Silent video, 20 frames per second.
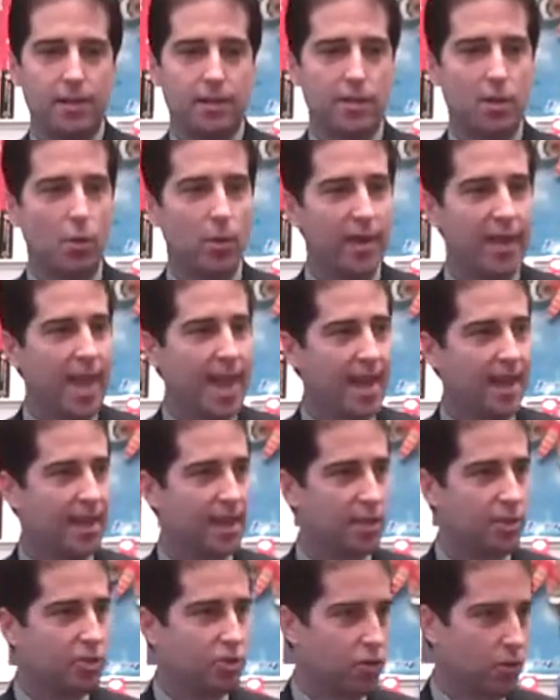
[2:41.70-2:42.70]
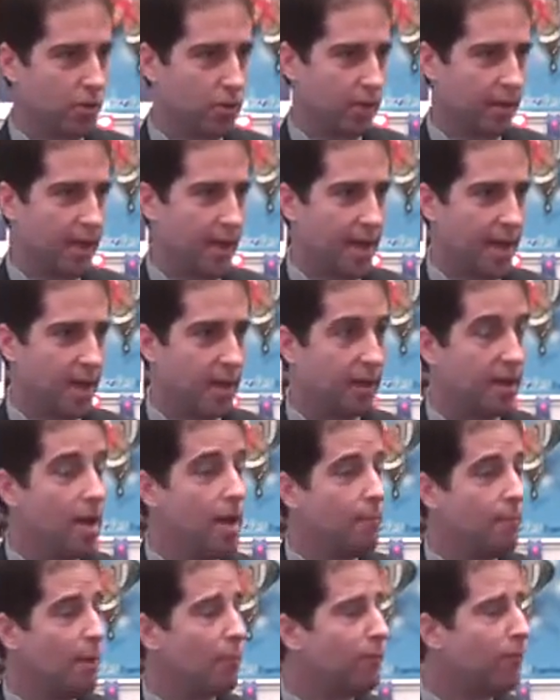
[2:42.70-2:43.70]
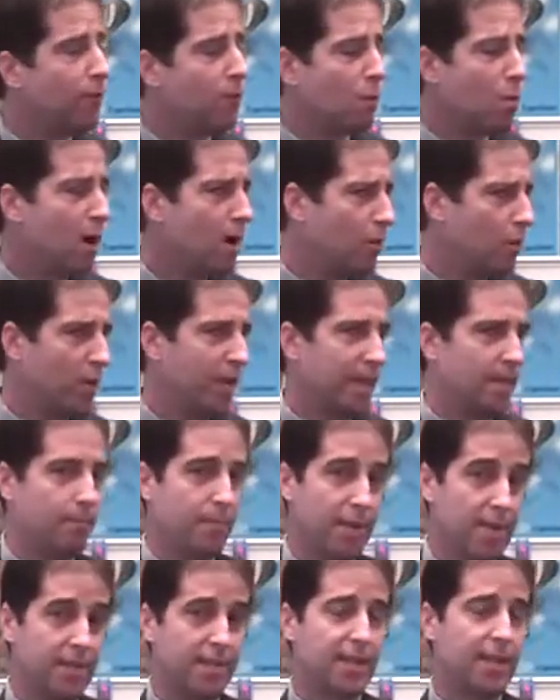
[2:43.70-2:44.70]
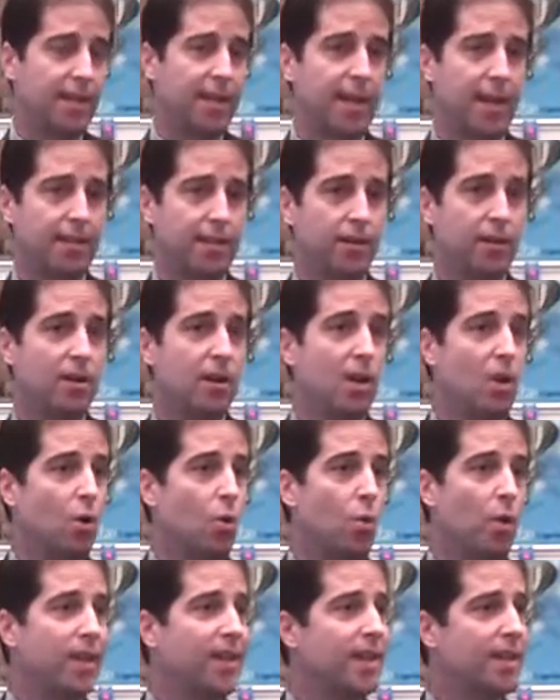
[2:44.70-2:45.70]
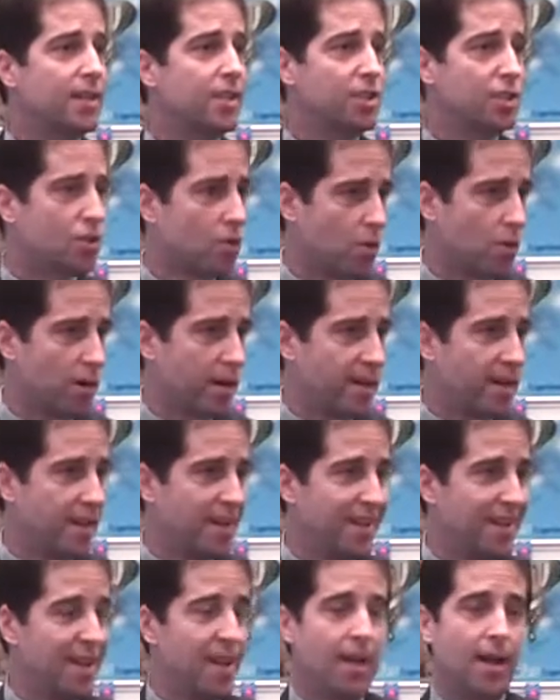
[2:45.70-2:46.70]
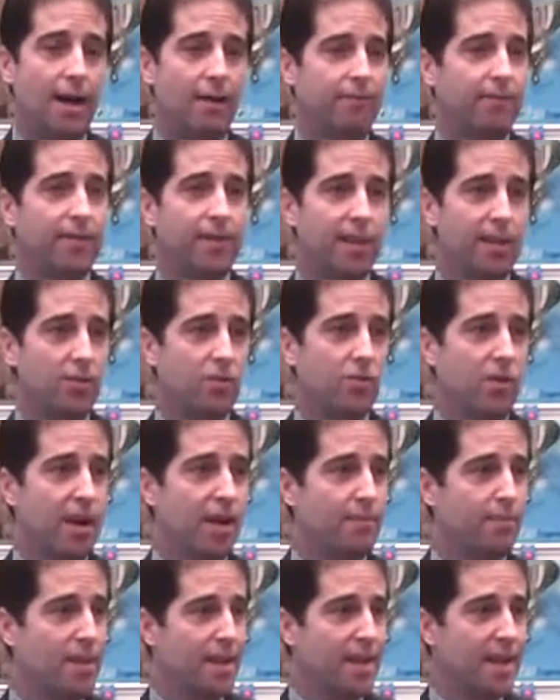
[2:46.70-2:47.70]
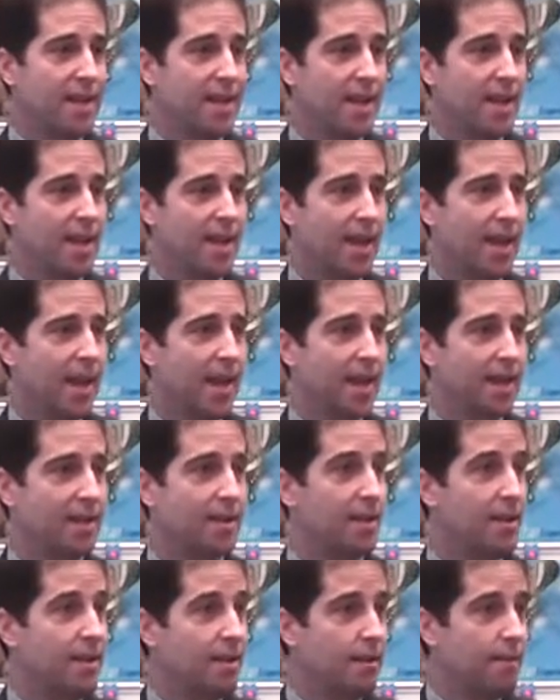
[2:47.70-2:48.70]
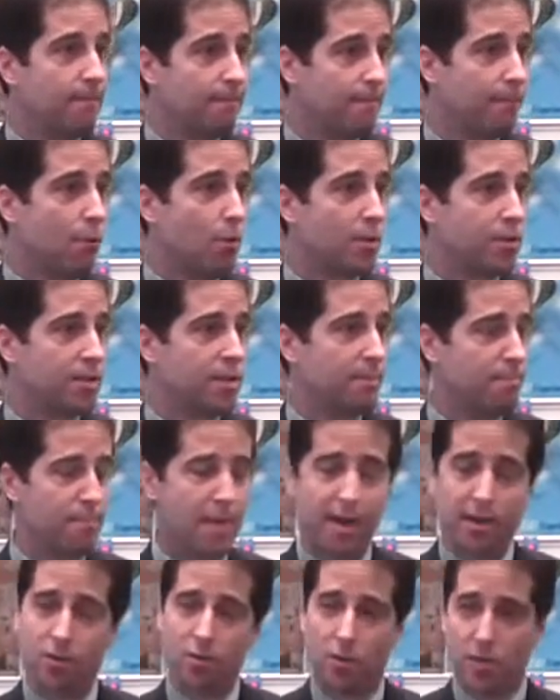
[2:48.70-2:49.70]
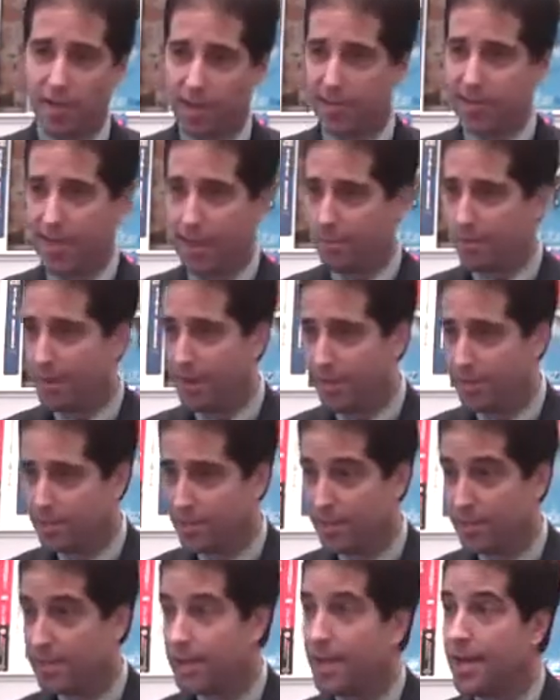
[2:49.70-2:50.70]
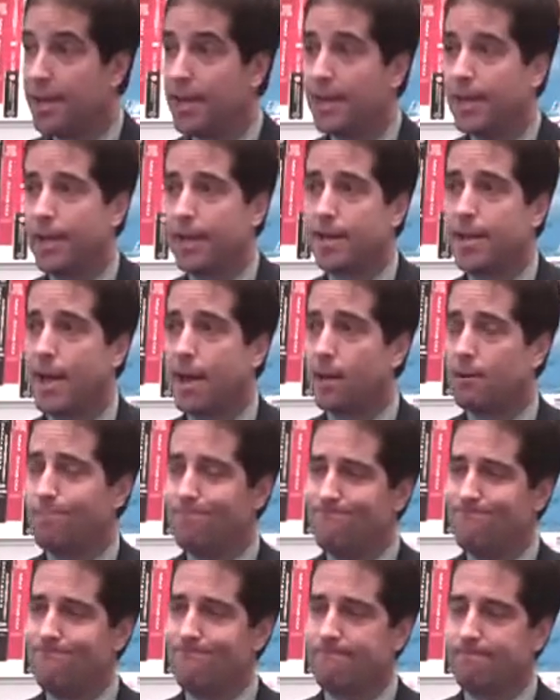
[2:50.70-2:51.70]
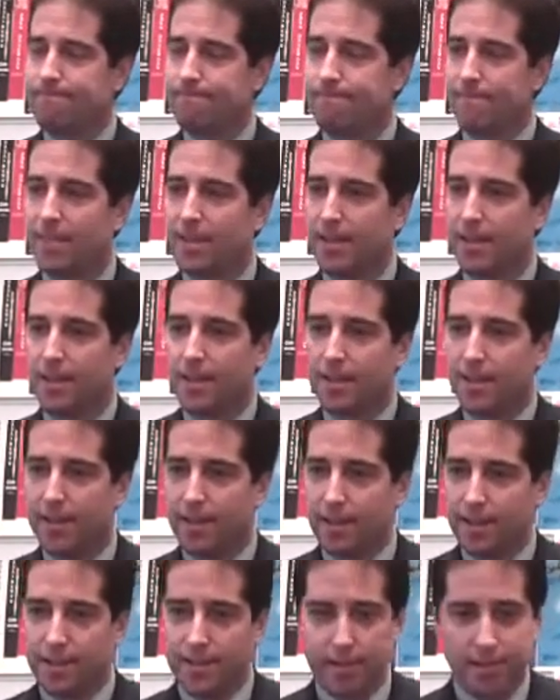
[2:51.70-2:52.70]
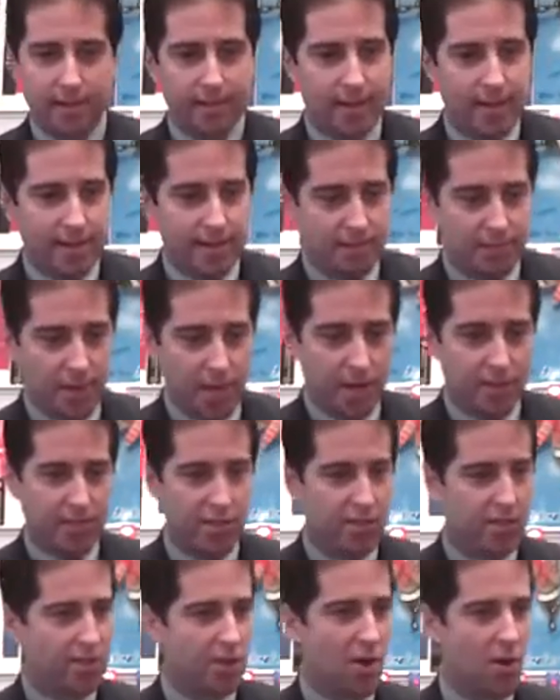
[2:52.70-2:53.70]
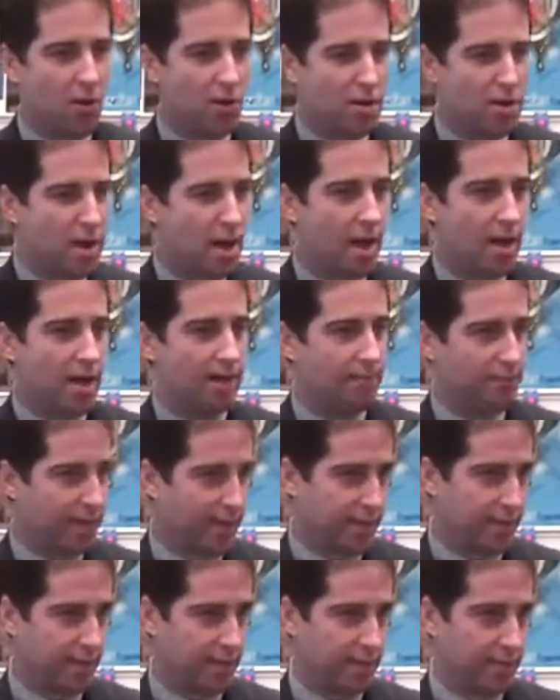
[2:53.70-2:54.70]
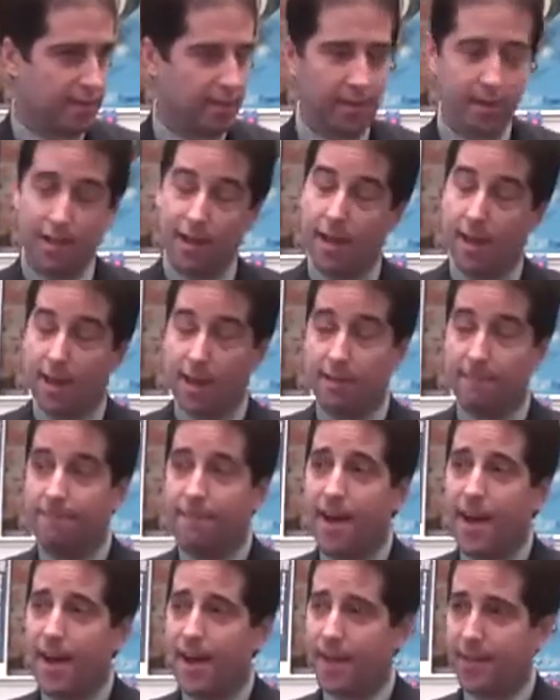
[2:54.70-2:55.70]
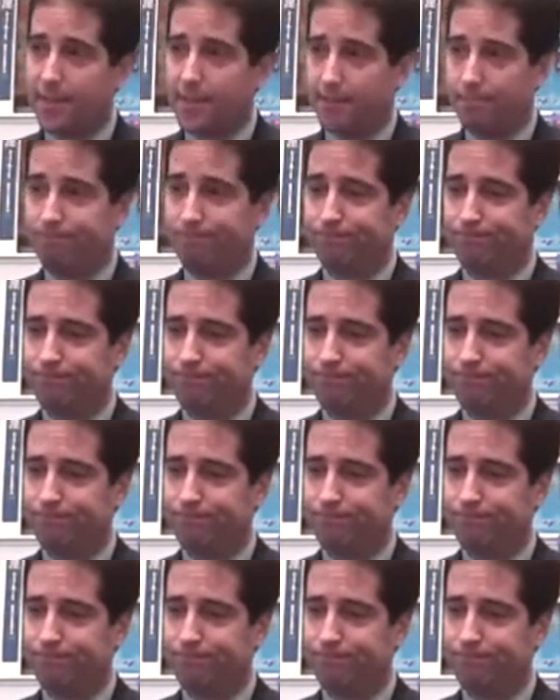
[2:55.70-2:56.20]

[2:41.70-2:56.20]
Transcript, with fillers: So we can't get a true account, but from what we can piece together, we get a story of little gray men and forced medical examinations. Now, these abductions are not pleasant. In fact,